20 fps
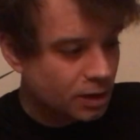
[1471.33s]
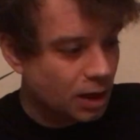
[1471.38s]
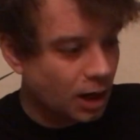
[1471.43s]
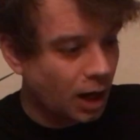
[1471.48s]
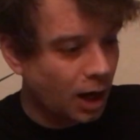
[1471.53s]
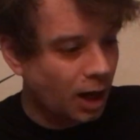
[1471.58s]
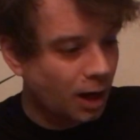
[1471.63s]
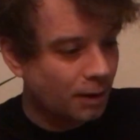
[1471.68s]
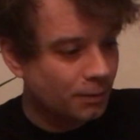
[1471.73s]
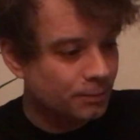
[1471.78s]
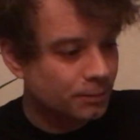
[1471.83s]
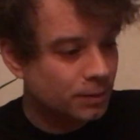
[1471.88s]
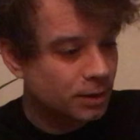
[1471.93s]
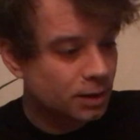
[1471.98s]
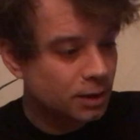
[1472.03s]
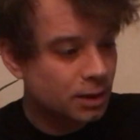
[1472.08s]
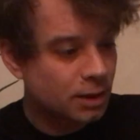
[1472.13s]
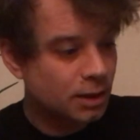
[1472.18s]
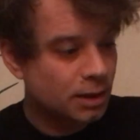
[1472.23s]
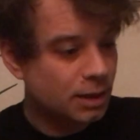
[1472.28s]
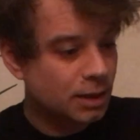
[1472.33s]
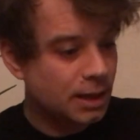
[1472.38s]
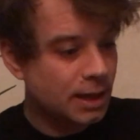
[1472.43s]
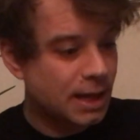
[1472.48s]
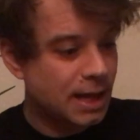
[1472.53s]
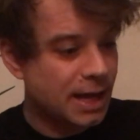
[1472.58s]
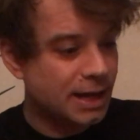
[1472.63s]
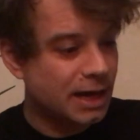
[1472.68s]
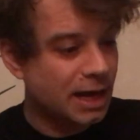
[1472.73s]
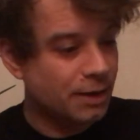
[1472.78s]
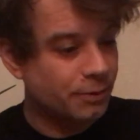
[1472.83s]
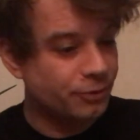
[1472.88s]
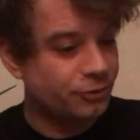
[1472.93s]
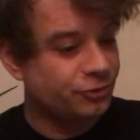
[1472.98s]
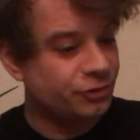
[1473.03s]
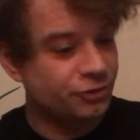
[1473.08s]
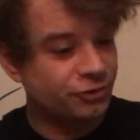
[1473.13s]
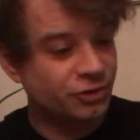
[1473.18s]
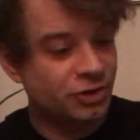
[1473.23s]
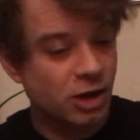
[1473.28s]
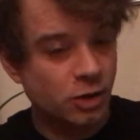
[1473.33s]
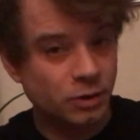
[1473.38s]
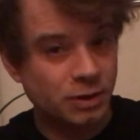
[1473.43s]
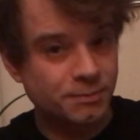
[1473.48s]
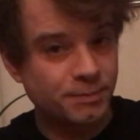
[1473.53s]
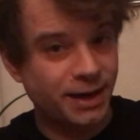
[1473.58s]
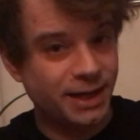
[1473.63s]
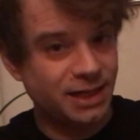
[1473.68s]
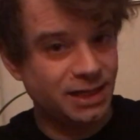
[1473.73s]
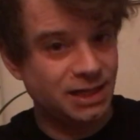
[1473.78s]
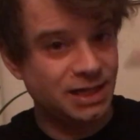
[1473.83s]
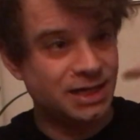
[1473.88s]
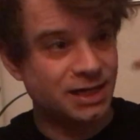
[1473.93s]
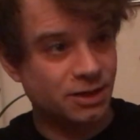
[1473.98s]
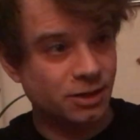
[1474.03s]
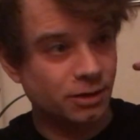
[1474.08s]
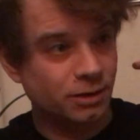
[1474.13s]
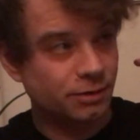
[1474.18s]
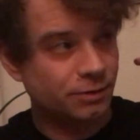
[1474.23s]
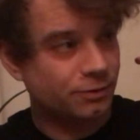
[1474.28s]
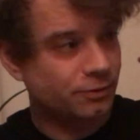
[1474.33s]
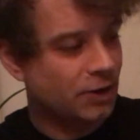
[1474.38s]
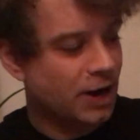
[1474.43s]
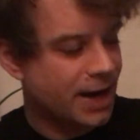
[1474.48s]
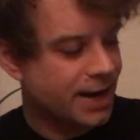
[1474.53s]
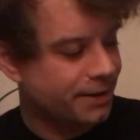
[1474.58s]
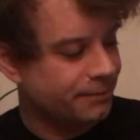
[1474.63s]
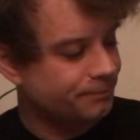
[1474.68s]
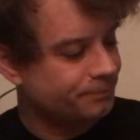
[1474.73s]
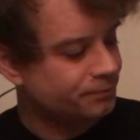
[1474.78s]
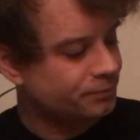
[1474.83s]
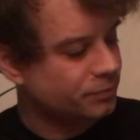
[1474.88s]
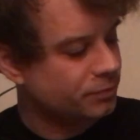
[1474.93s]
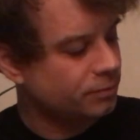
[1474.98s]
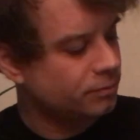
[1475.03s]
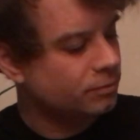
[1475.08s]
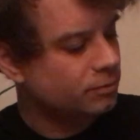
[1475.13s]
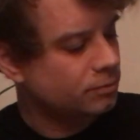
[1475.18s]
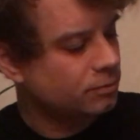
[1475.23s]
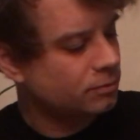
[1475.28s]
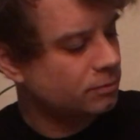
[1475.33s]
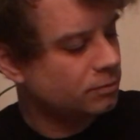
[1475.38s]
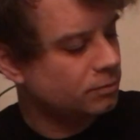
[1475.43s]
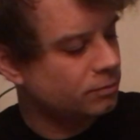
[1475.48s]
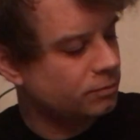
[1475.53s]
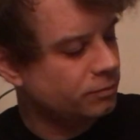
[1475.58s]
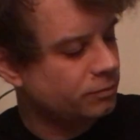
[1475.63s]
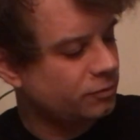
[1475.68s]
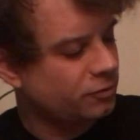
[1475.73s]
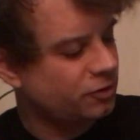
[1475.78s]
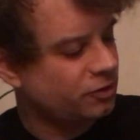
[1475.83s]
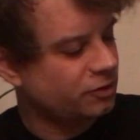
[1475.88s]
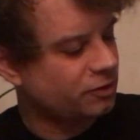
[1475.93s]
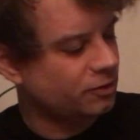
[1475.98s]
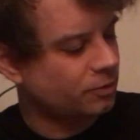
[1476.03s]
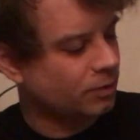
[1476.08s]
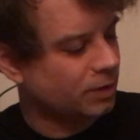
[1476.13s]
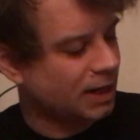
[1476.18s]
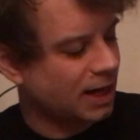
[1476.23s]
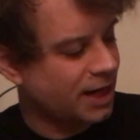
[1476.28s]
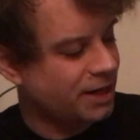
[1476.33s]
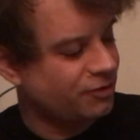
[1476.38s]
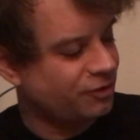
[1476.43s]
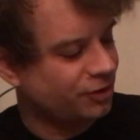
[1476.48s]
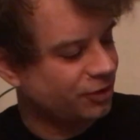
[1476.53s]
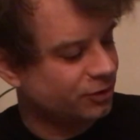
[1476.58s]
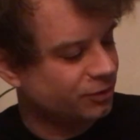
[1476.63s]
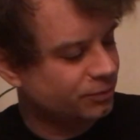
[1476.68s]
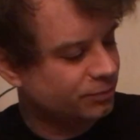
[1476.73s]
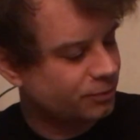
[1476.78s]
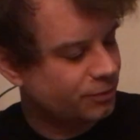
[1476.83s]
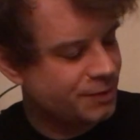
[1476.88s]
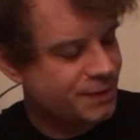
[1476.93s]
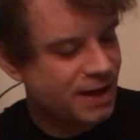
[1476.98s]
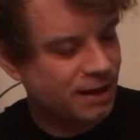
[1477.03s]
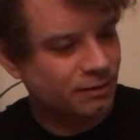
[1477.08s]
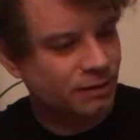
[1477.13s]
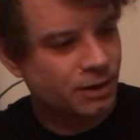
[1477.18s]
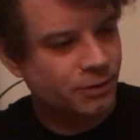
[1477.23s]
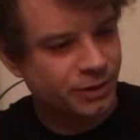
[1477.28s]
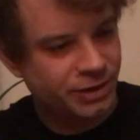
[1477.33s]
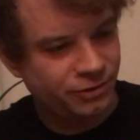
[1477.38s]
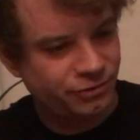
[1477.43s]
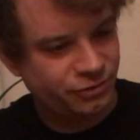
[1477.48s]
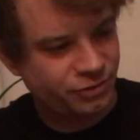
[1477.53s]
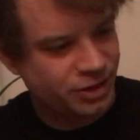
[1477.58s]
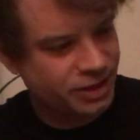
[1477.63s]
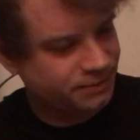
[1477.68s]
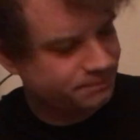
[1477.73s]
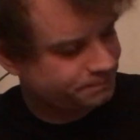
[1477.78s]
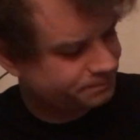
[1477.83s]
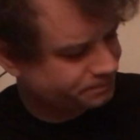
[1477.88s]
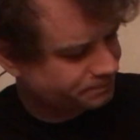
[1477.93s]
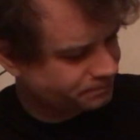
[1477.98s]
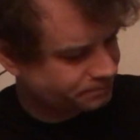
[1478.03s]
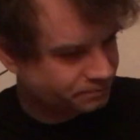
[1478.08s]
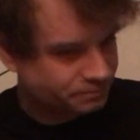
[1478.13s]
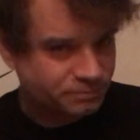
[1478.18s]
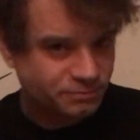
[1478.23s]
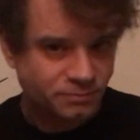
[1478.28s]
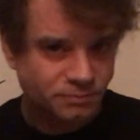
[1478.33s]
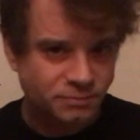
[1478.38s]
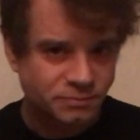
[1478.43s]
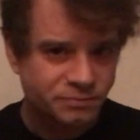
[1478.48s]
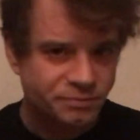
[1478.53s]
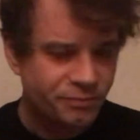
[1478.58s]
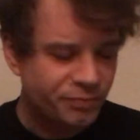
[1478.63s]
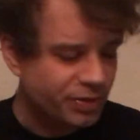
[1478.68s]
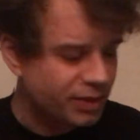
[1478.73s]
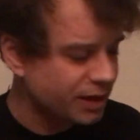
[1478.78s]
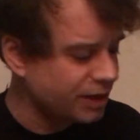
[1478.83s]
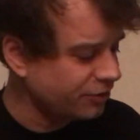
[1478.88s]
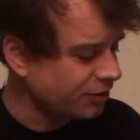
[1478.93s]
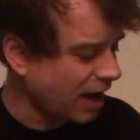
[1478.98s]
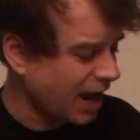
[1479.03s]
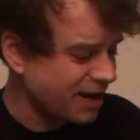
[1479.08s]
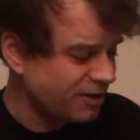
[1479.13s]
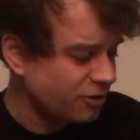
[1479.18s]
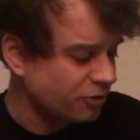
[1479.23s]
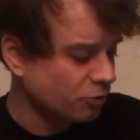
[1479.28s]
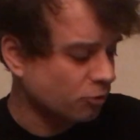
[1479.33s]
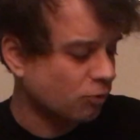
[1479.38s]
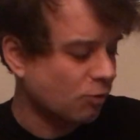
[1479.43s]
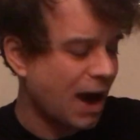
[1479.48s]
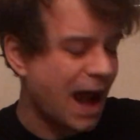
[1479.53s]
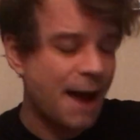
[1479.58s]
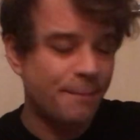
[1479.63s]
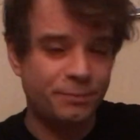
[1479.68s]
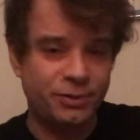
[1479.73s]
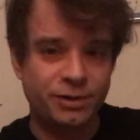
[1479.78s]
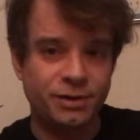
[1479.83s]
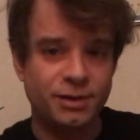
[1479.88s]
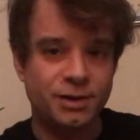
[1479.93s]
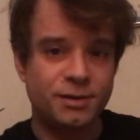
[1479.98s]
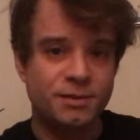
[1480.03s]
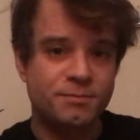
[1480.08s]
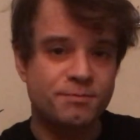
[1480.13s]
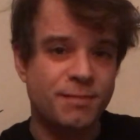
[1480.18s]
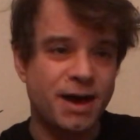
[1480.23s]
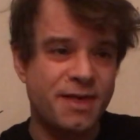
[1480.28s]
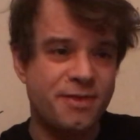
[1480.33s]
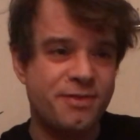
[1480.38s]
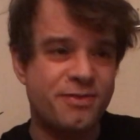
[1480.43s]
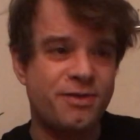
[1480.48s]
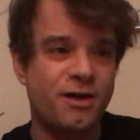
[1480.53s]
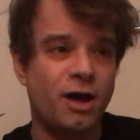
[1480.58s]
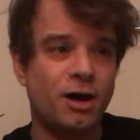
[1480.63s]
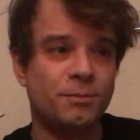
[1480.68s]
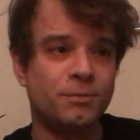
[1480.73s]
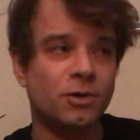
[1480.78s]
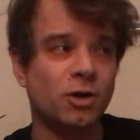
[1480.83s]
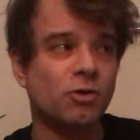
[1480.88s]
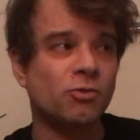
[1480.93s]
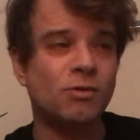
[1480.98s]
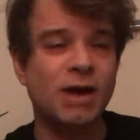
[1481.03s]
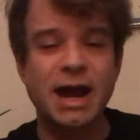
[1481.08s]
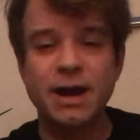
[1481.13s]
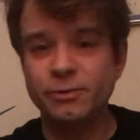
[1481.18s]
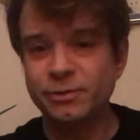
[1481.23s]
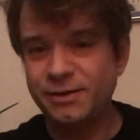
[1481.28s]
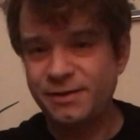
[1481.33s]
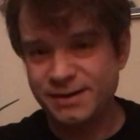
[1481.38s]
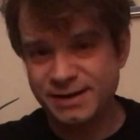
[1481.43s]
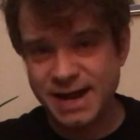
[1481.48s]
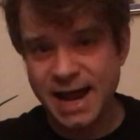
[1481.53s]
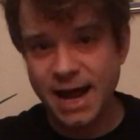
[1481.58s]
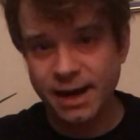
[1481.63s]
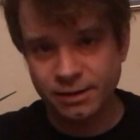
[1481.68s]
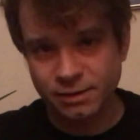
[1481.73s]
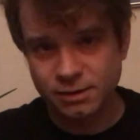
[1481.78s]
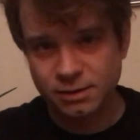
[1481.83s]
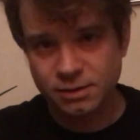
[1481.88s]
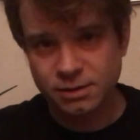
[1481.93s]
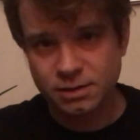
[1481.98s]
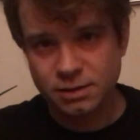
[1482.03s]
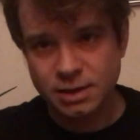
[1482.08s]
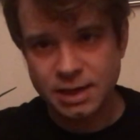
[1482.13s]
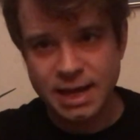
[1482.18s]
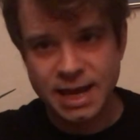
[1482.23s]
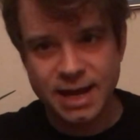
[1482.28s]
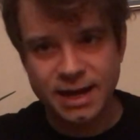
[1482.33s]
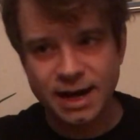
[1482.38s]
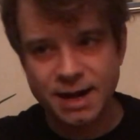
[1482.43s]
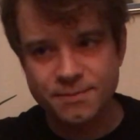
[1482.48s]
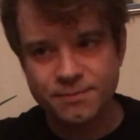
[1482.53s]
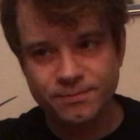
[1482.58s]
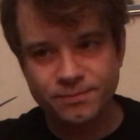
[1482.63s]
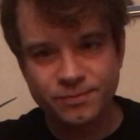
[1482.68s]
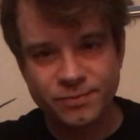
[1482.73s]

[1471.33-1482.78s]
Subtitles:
and I was just going by ear, right? So what I do with that low E string is I just wrap my thumb around the neck, and I